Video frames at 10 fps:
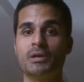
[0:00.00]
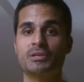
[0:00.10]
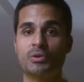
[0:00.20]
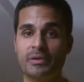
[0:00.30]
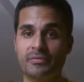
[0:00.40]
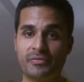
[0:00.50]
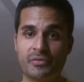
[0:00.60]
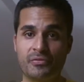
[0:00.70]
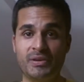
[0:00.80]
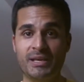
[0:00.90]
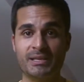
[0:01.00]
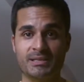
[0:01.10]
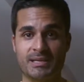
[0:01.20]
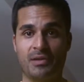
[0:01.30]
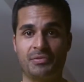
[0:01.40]
So even for
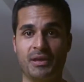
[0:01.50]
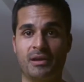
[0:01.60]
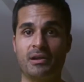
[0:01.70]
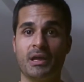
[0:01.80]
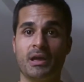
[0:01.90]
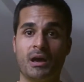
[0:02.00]
vegans out there,